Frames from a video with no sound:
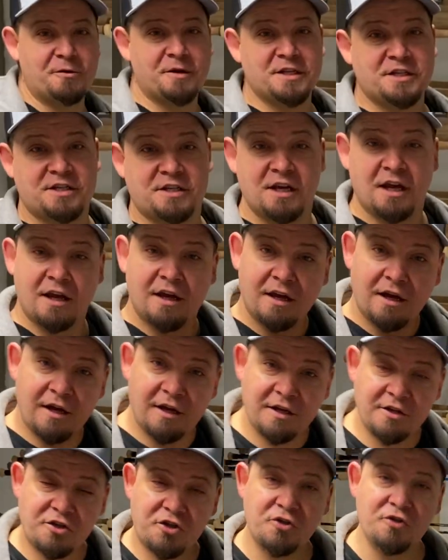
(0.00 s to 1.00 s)
is
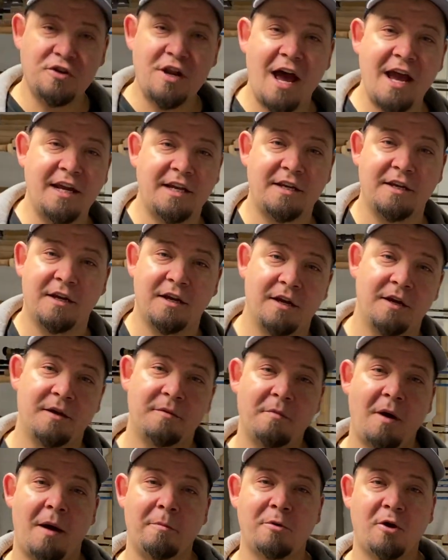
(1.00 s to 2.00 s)
tonight
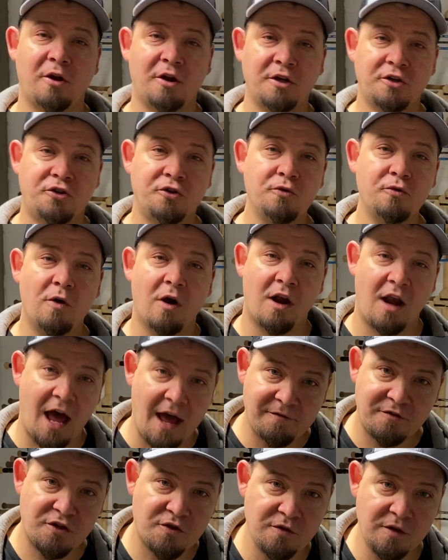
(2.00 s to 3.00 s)
I'm gonna do a
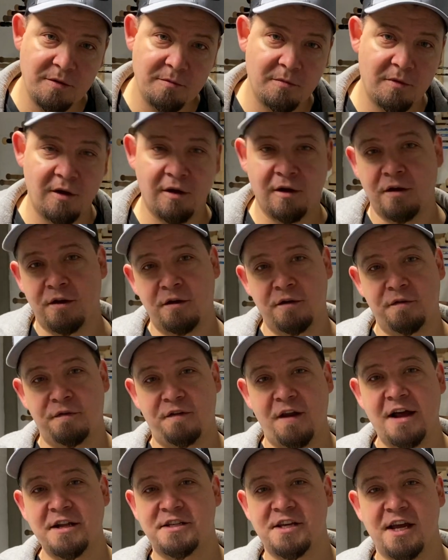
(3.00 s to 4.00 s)
live stream
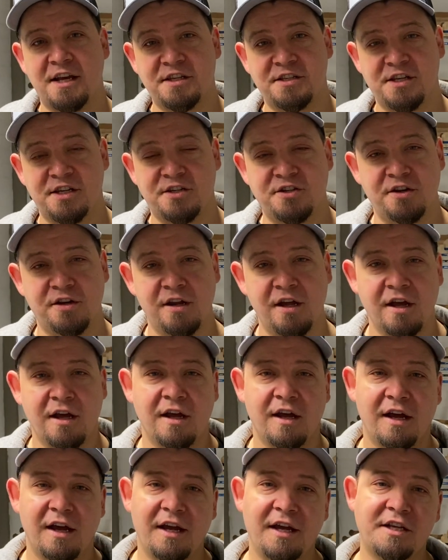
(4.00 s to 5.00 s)
fly tying session.
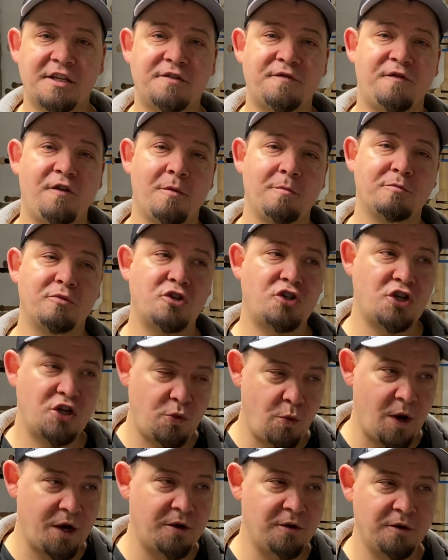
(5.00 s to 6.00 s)
It's from
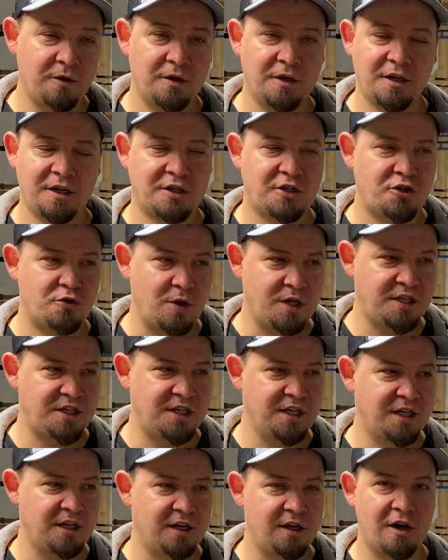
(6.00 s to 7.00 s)

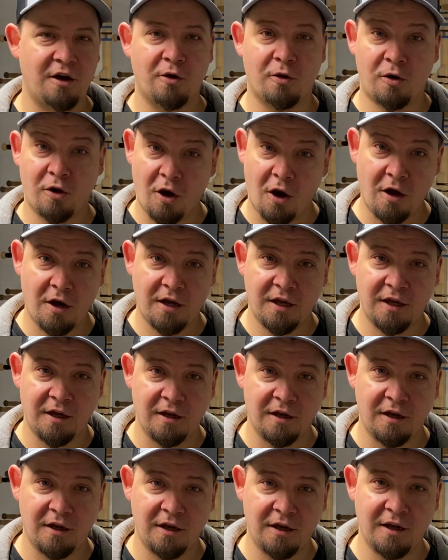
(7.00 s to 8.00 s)
20 o'clock
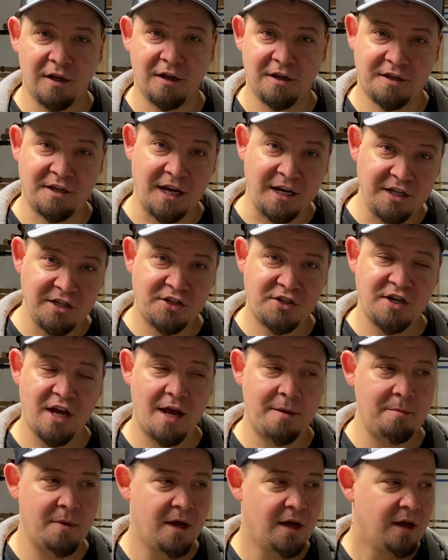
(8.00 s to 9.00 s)
Danish
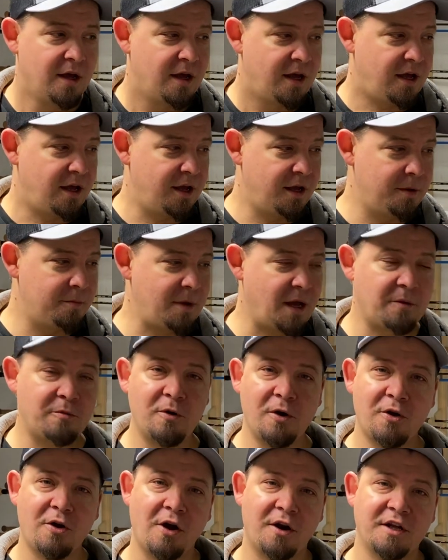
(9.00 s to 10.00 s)
time, and
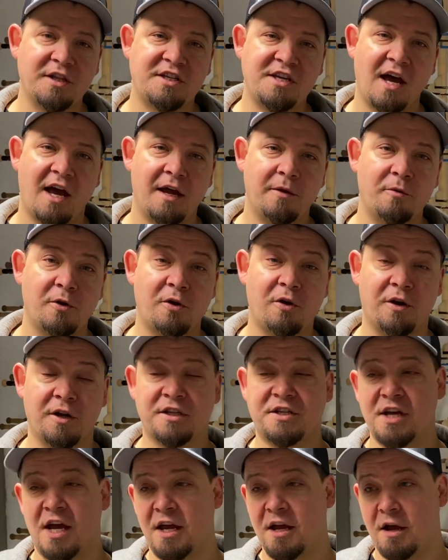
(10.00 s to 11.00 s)
we're gonna tie
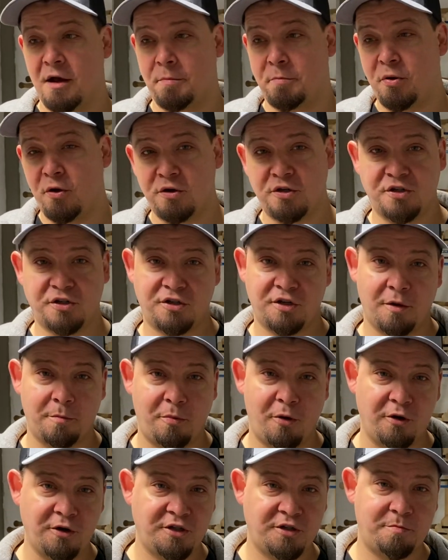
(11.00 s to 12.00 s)
a
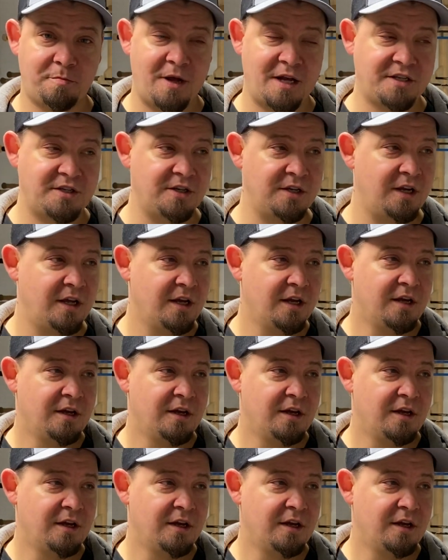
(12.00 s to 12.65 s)
perch pattern